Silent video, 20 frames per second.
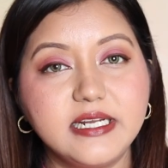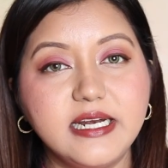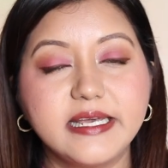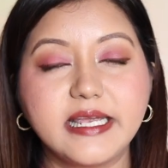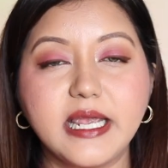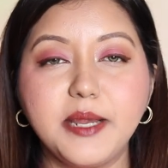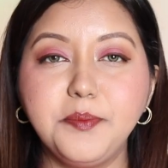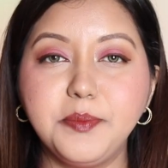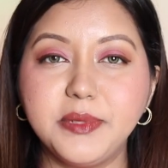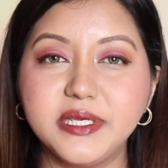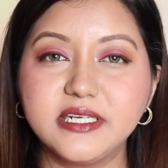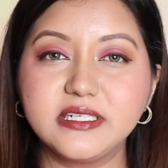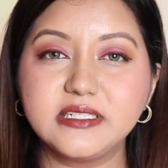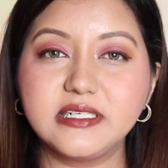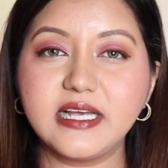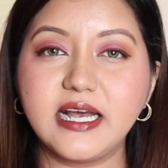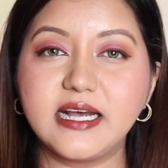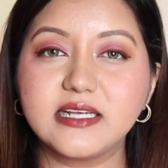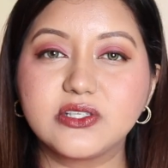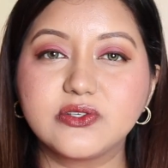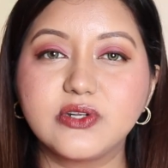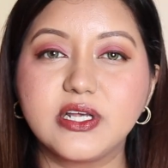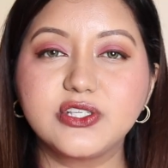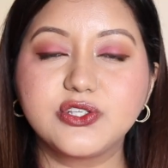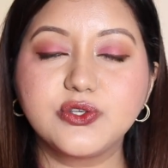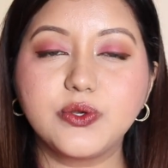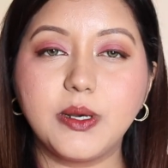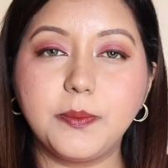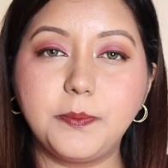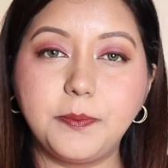like immediately as soon as
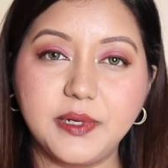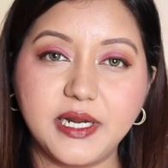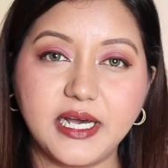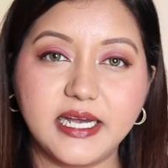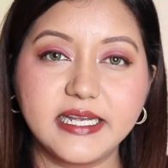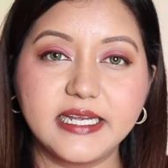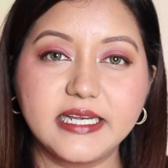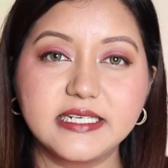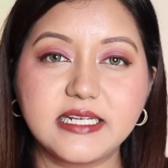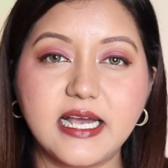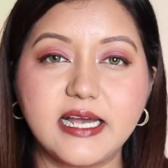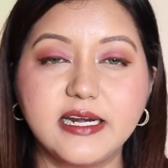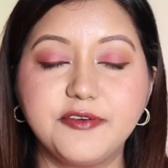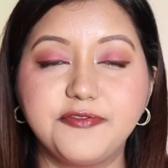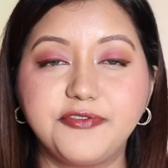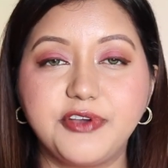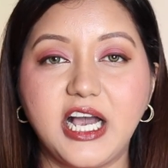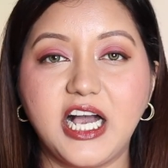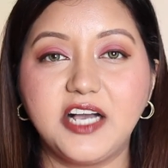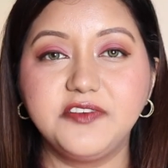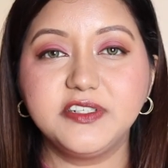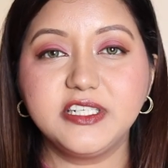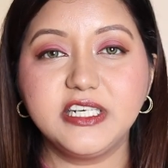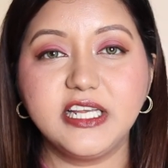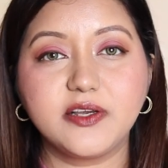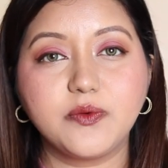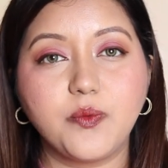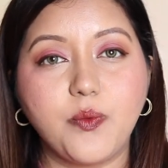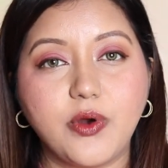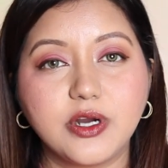you apply it and if you're having
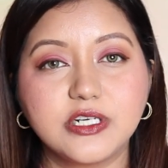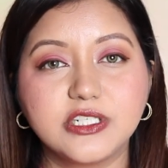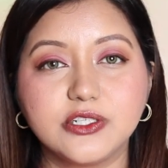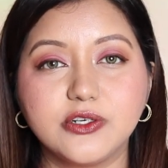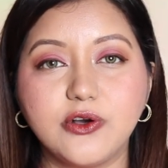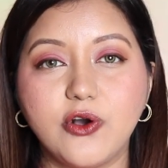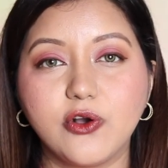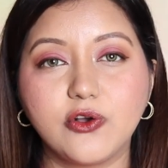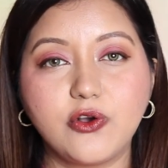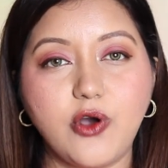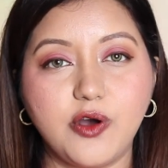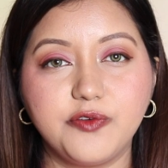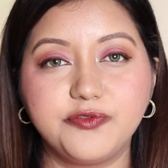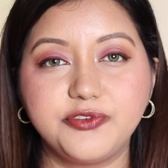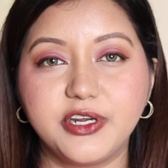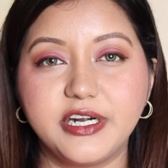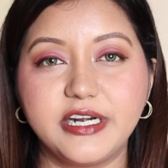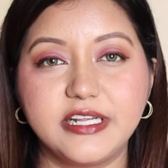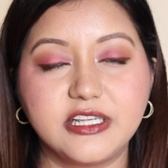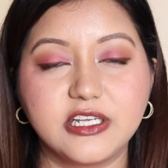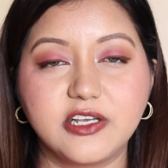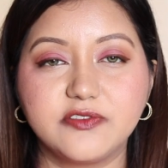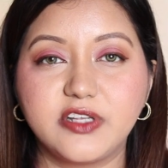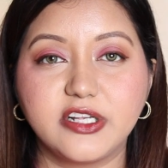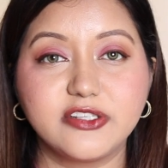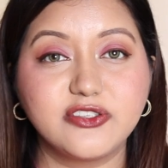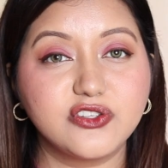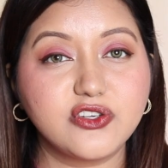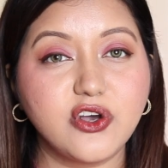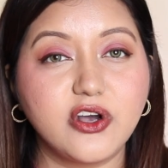like water or coffee or anything of
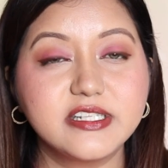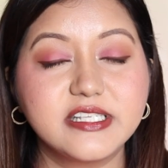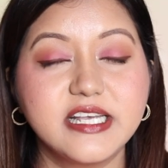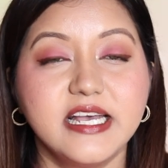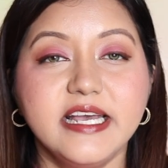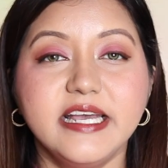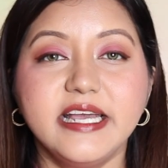that sort,